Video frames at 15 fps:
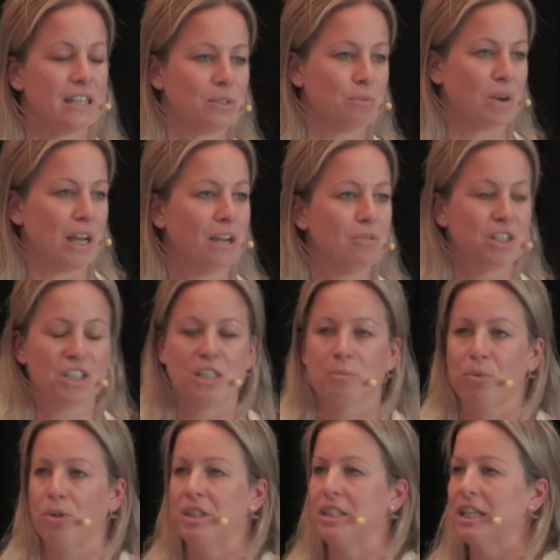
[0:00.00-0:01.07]
as well, which is
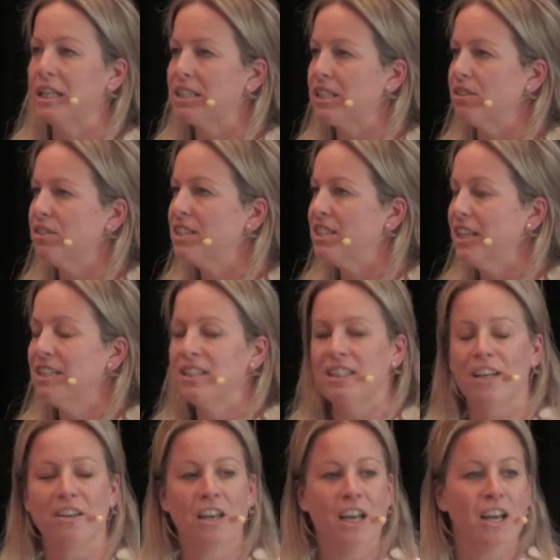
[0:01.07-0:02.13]
pretty exciting.
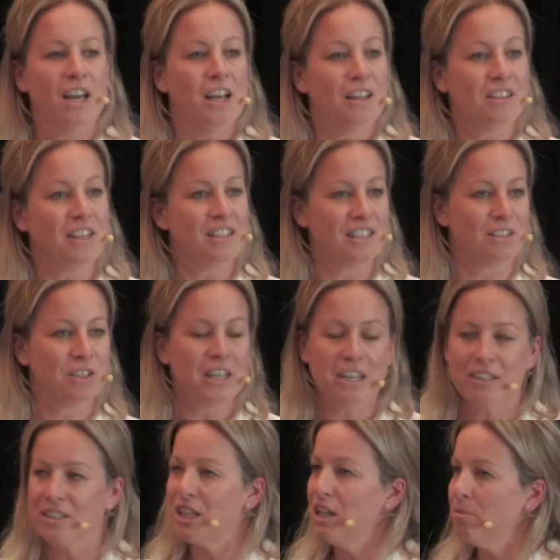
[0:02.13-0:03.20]
So this year
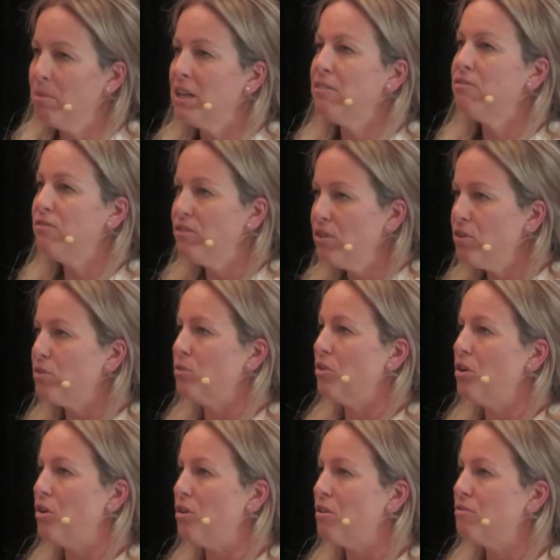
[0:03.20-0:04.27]
is going to be full
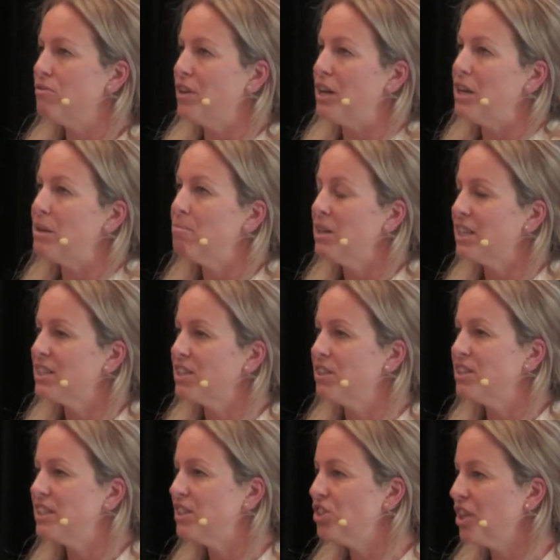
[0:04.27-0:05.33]
of
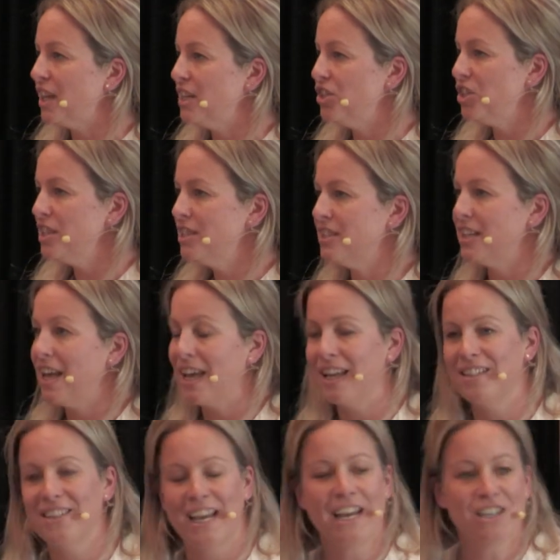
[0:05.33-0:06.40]
exciting changes,
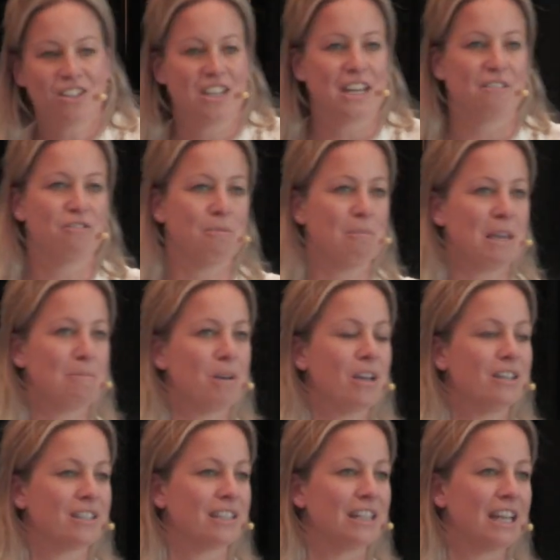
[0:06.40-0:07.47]
and actually for me
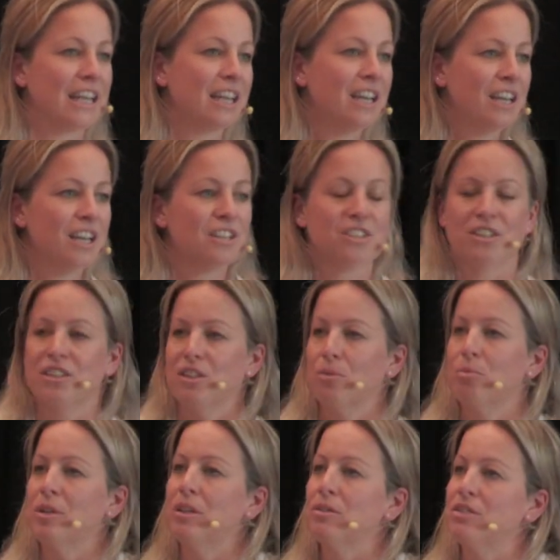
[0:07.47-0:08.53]
personally, just a
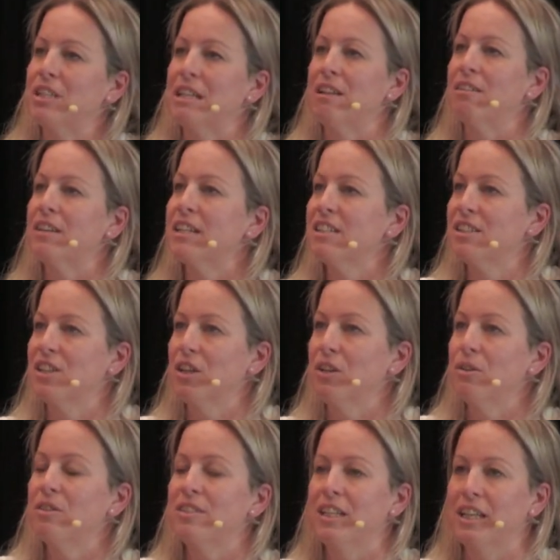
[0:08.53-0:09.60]
real delight
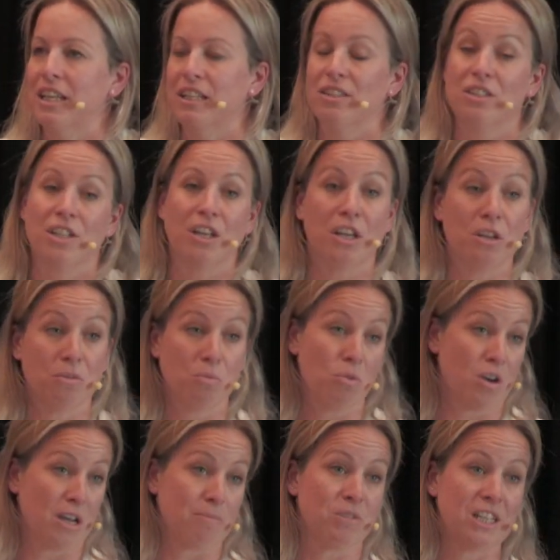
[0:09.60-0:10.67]
to dig into
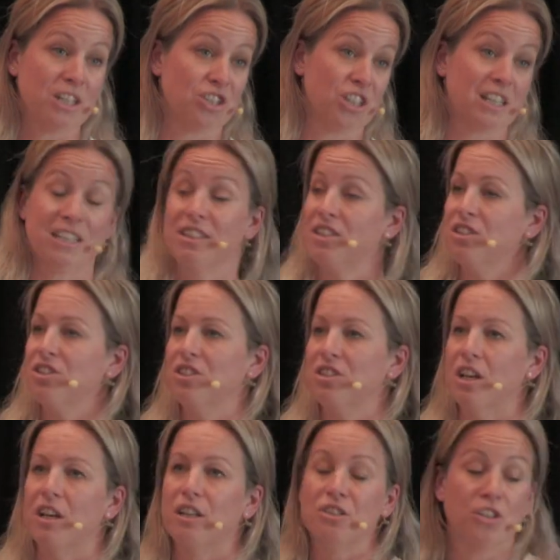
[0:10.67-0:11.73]
what I'm teaching is
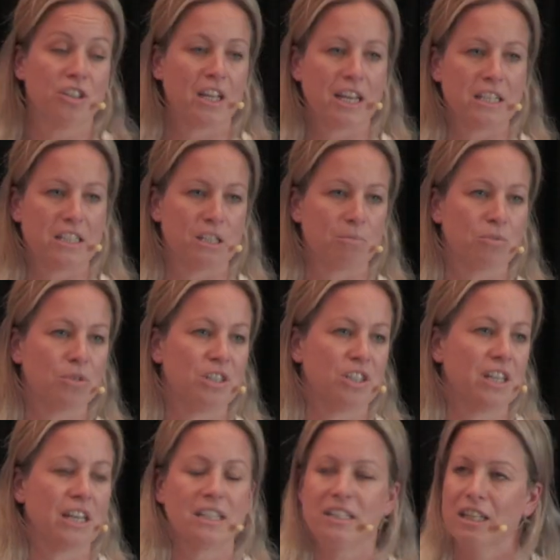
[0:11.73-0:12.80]
Judaism,
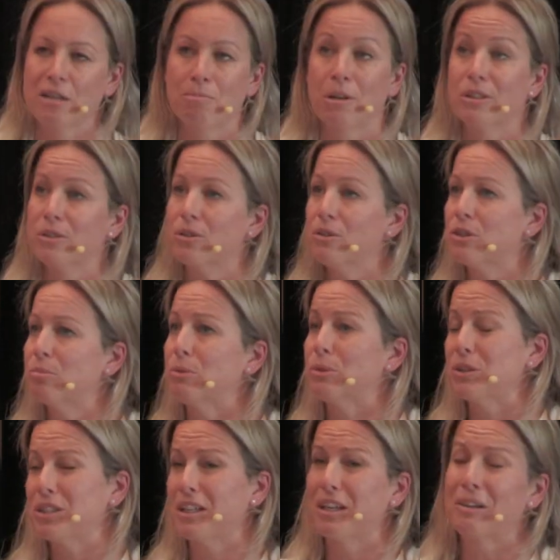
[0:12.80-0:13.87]
Christianity, and Mark's Gospel.
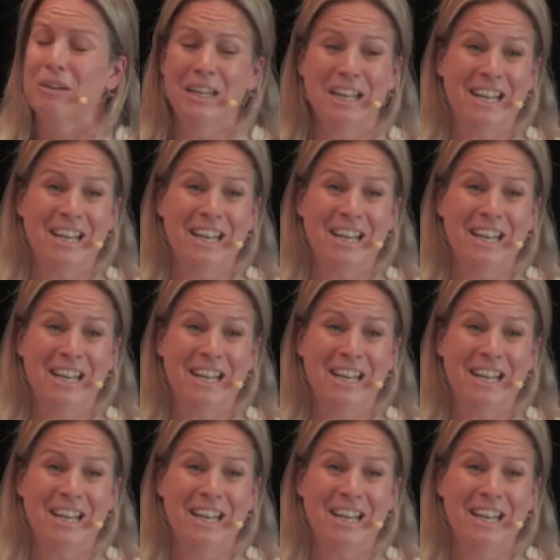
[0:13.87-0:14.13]
So